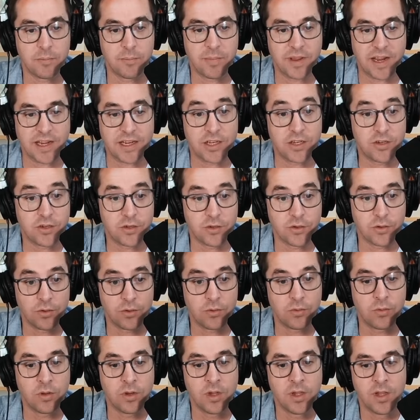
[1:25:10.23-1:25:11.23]
But I
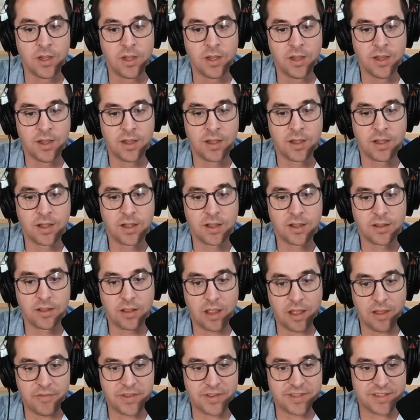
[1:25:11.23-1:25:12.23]
do
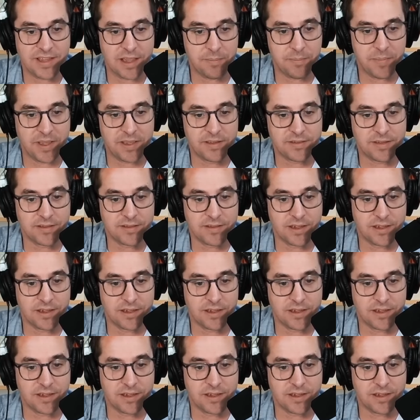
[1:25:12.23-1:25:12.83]
love the set pieces.